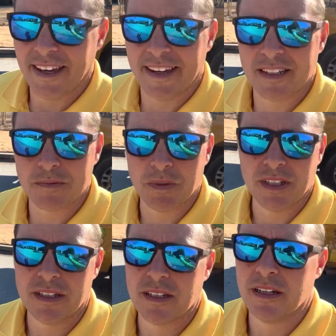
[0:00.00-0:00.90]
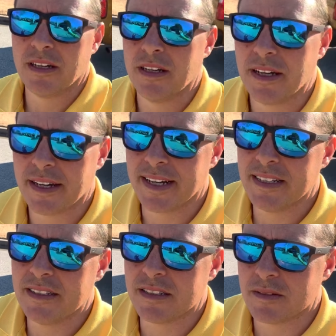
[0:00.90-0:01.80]
And it's been, I
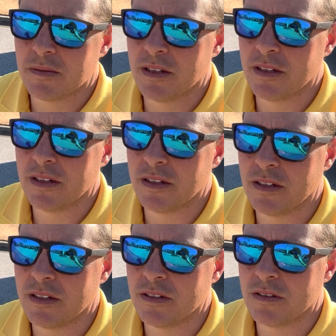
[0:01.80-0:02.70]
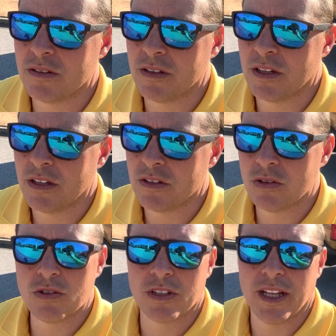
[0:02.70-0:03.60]
guess it's
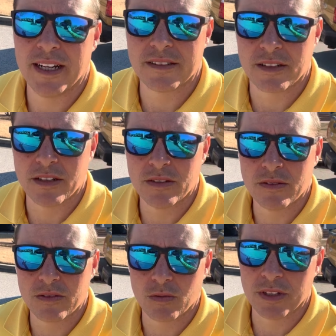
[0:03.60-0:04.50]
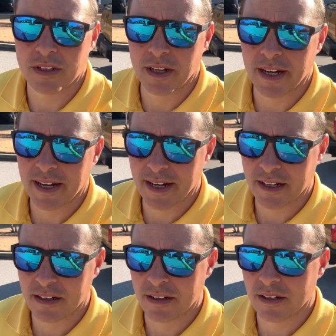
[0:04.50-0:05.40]
2 Julys ago is when I
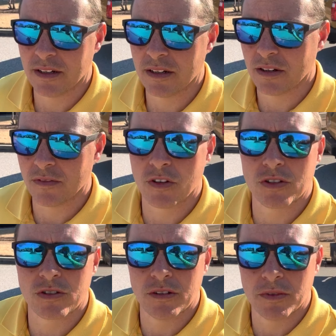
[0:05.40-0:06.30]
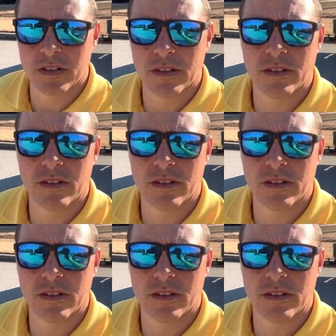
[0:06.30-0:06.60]
hired our first treatment